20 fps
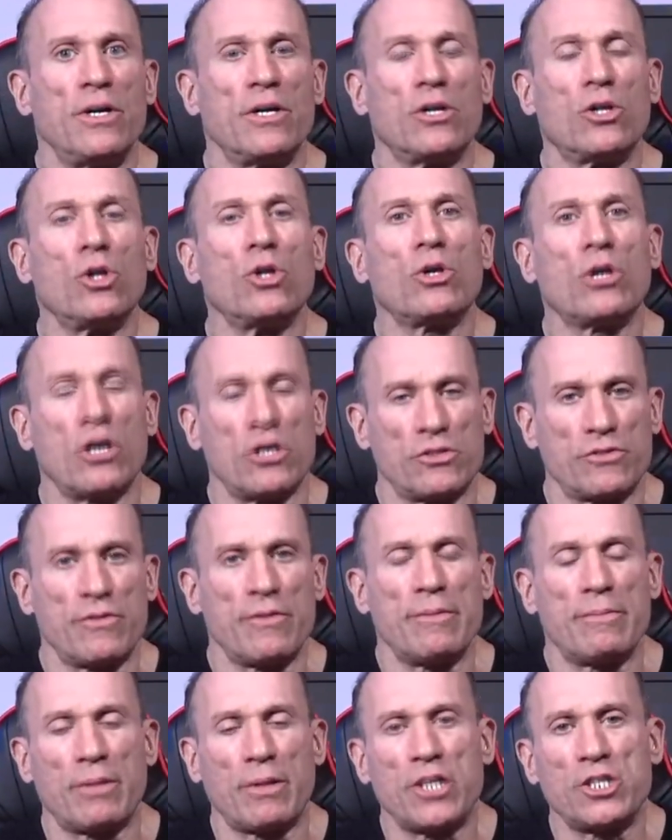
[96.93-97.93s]
glucose from
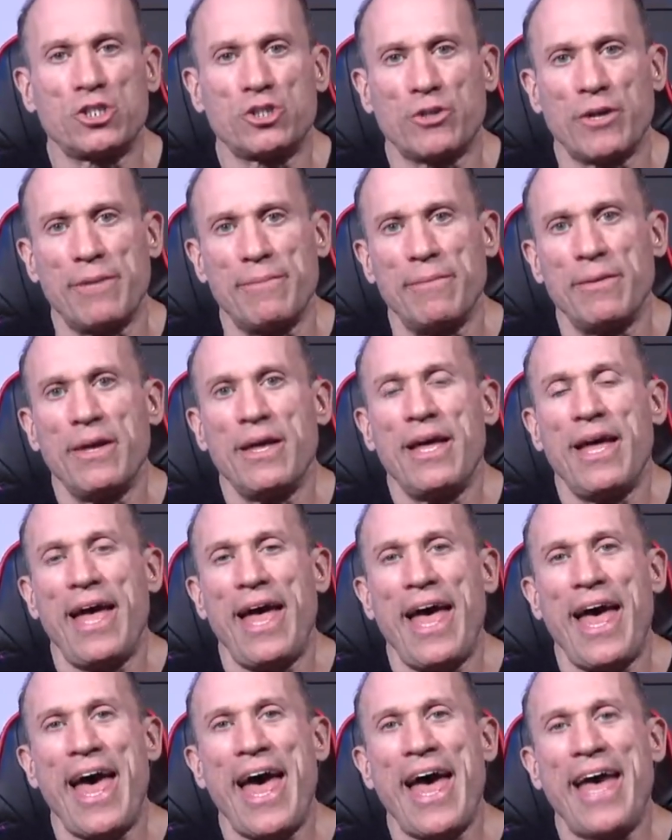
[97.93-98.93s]
the bloodstream,
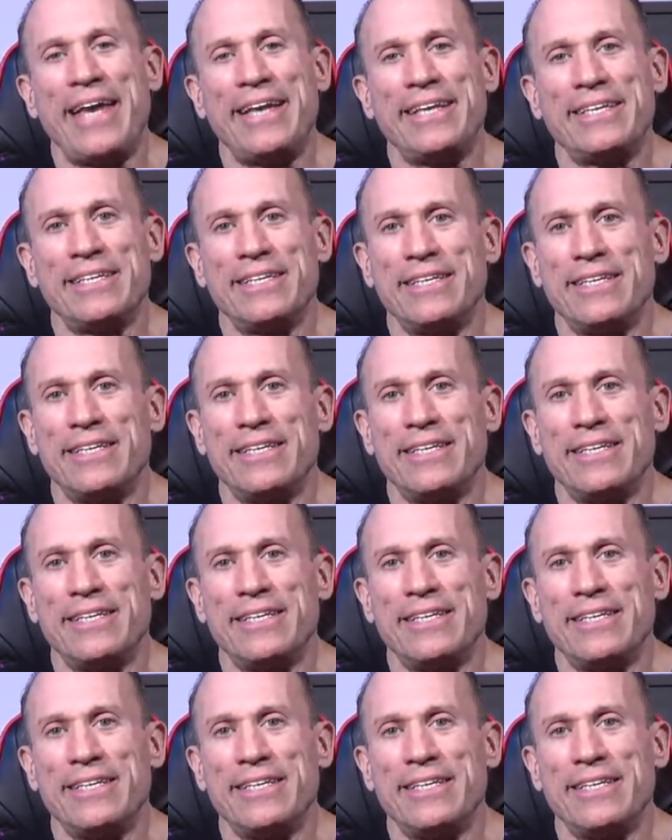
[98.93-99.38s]
and